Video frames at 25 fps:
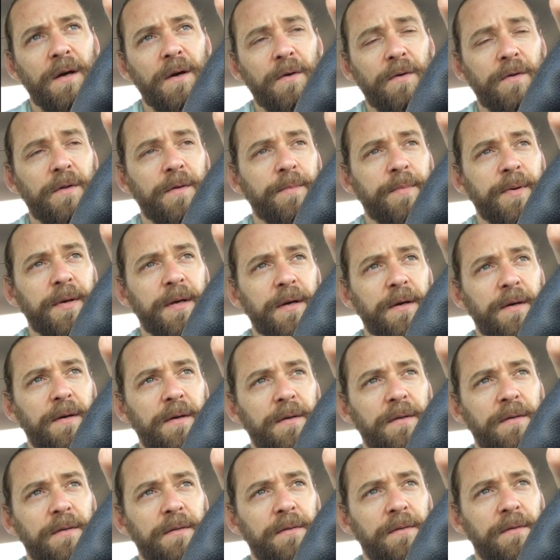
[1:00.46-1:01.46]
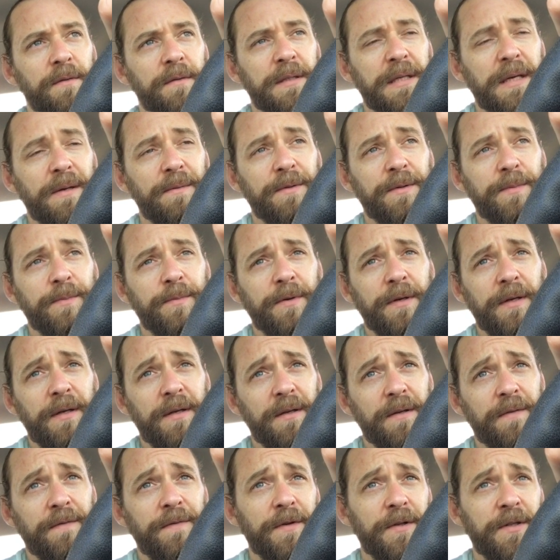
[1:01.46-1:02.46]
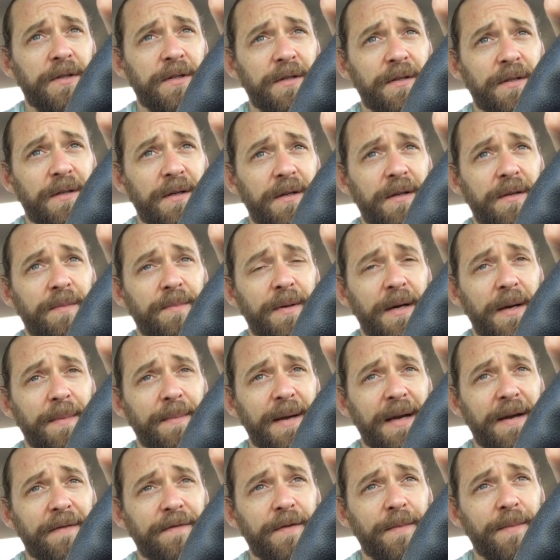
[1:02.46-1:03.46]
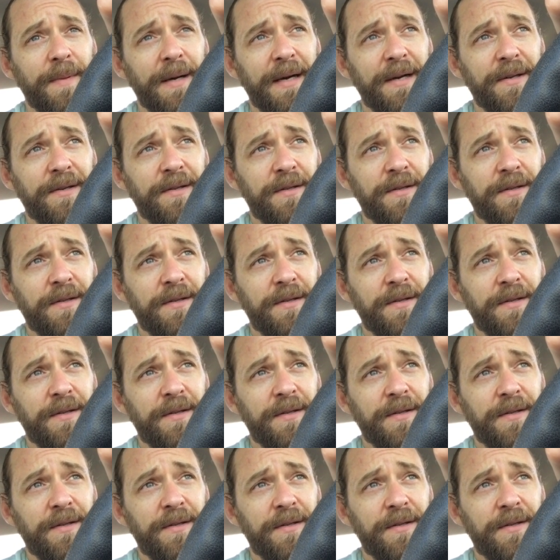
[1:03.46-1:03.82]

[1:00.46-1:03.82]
or the pier, because that was pretty good for snook. But I may have to buy a